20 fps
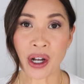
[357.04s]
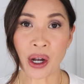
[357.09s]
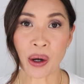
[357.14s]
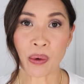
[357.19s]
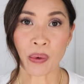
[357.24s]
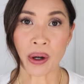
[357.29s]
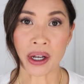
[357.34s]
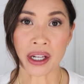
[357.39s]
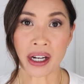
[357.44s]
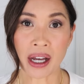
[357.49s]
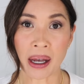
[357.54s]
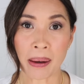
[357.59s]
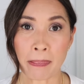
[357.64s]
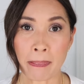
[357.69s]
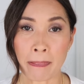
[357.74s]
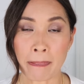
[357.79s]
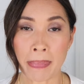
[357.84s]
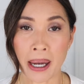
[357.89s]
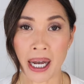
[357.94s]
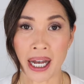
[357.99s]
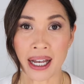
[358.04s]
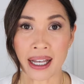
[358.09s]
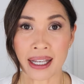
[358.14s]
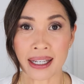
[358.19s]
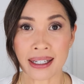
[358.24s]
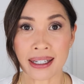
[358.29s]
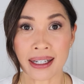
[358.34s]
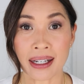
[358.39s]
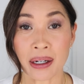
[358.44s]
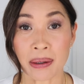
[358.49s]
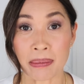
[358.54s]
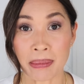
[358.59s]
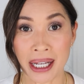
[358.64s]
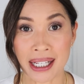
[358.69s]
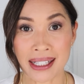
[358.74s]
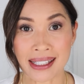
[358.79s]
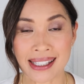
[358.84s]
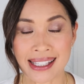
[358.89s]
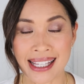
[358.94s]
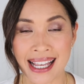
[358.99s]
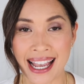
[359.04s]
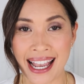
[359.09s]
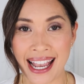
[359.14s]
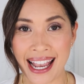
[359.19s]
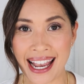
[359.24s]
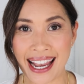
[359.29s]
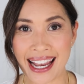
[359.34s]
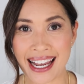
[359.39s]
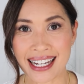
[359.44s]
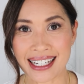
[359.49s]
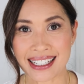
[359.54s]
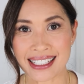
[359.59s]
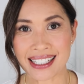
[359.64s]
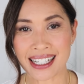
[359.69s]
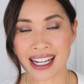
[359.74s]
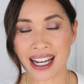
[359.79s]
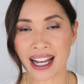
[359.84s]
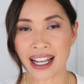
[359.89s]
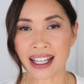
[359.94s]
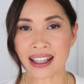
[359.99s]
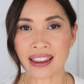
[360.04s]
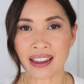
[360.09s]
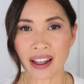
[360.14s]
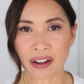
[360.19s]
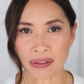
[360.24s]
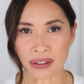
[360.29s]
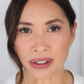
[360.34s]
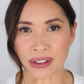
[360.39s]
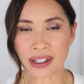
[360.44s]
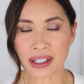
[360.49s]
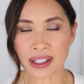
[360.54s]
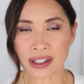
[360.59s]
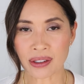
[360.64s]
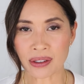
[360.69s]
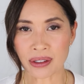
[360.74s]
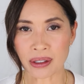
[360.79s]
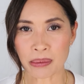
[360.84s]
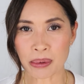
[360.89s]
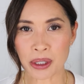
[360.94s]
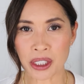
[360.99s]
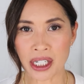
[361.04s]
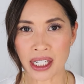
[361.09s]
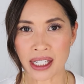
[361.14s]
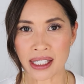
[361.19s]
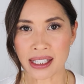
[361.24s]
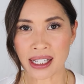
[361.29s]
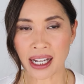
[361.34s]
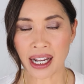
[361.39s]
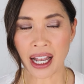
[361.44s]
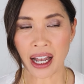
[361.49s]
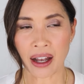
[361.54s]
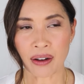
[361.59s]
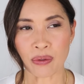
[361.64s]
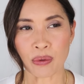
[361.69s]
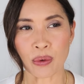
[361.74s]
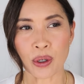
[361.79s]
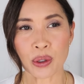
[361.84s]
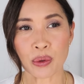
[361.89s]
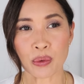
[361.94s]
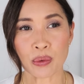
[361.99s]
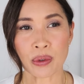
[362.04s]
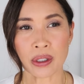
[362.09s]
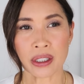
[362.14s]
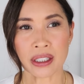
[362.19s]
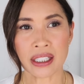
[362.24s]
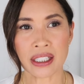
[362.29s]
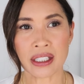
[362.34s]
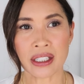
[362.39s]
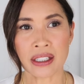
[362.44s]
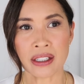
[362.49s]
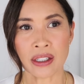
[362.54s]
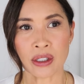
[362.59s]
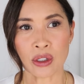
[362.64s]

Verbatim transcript: got one up by Hermes. And I love looking at their lip shades. I have one really